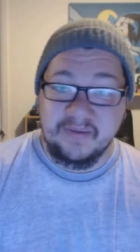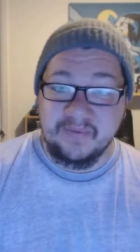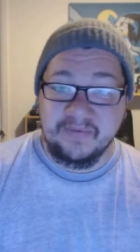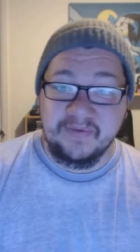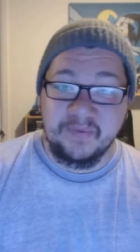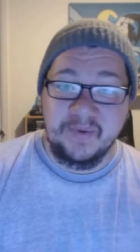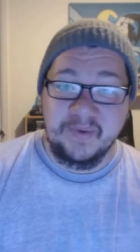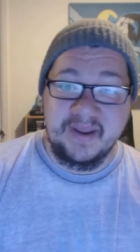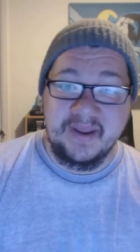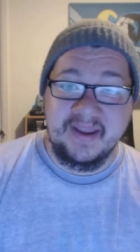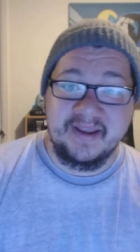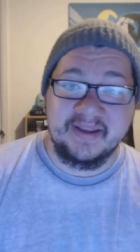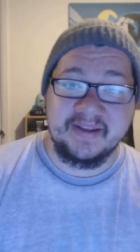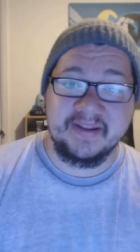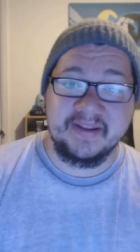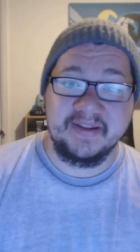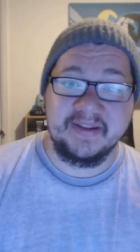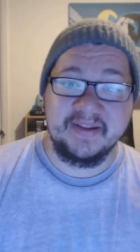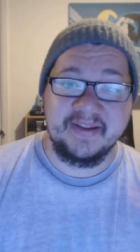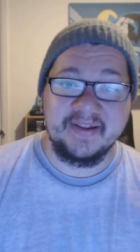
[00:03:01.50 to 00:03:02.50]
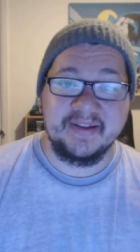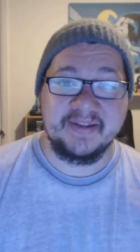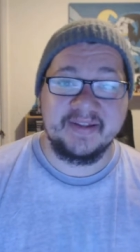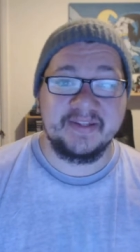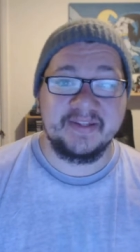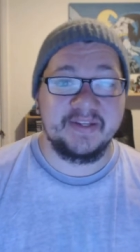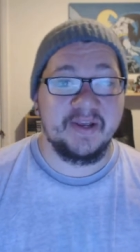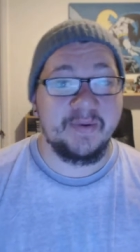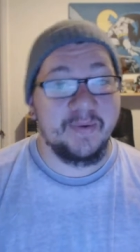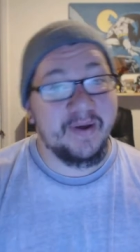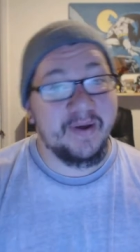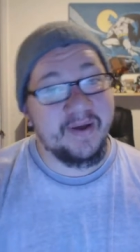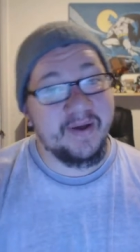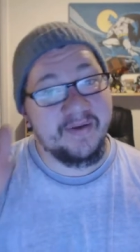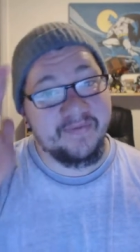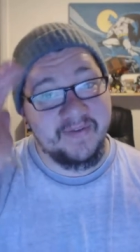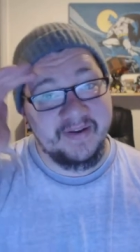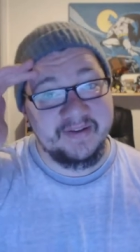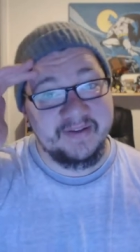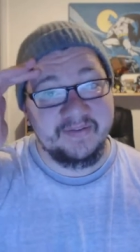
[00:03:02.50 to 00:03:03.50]
item of the week.
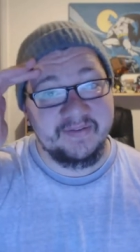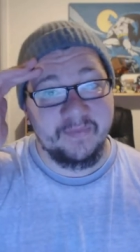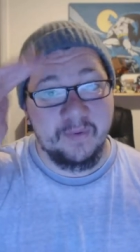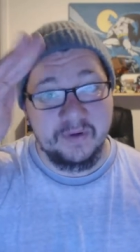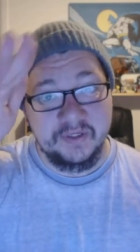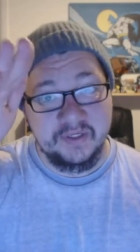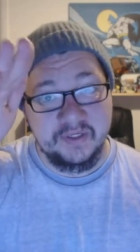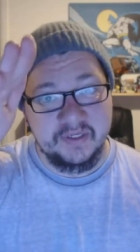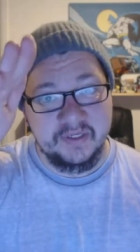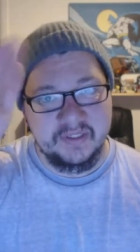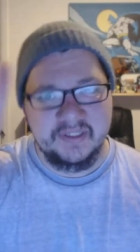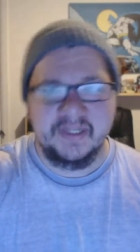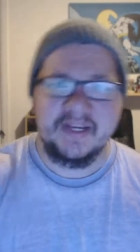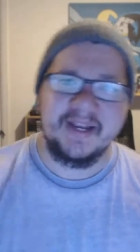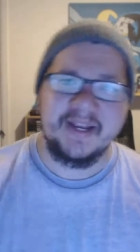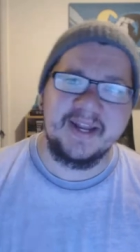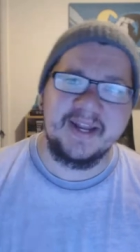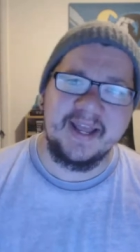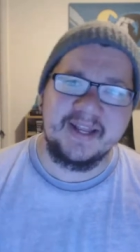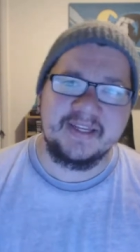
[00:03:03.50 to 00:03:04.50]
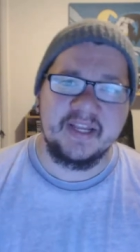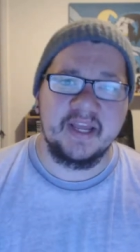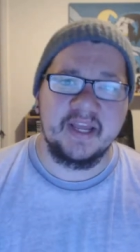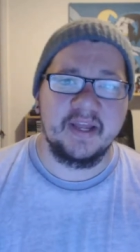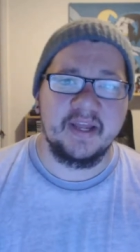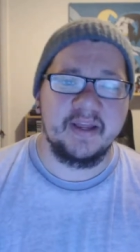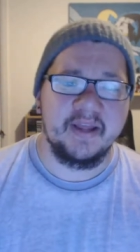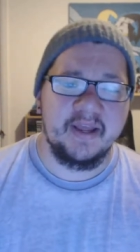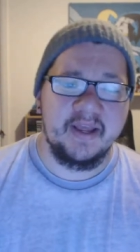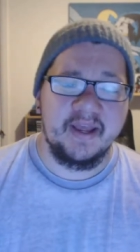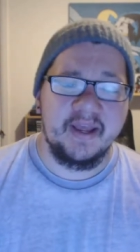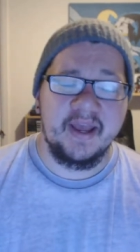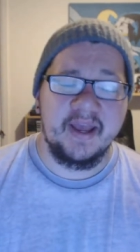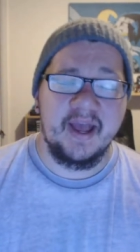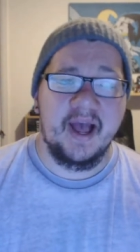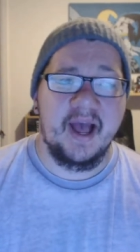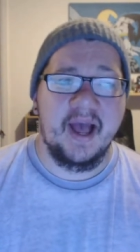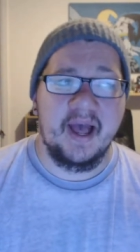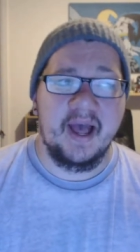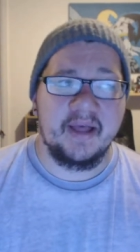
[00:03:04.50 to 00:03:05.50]
So thanks for watching. See you later.
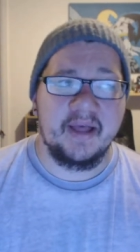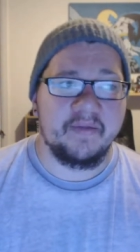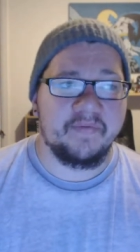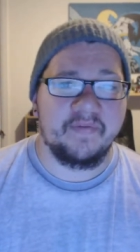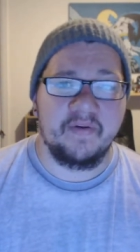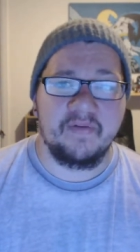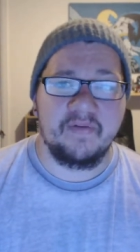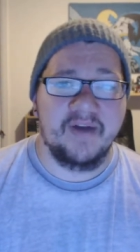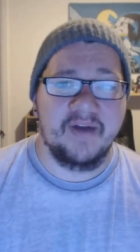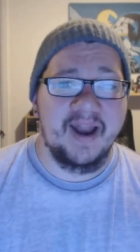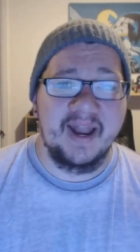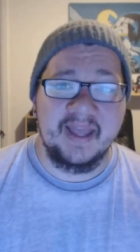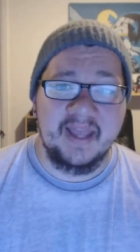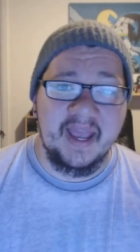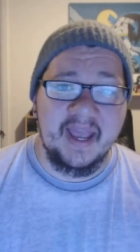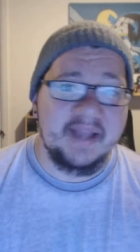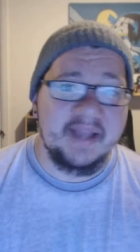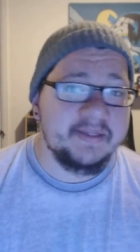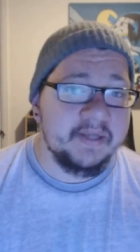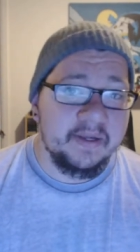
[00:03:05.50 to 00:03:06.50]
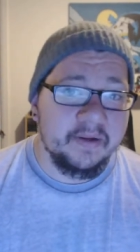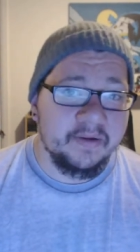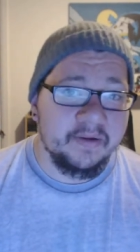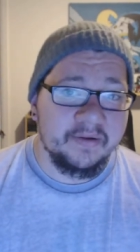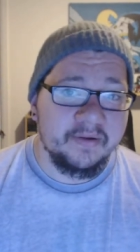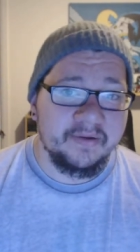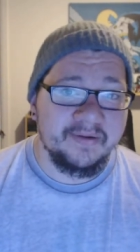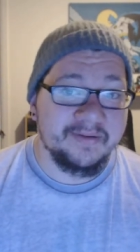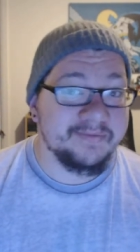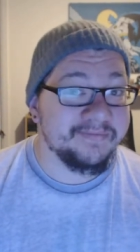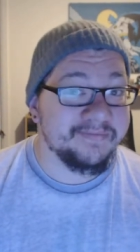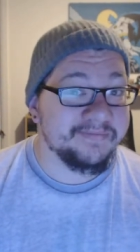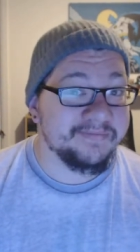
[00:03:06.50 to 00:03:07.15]
For alligator.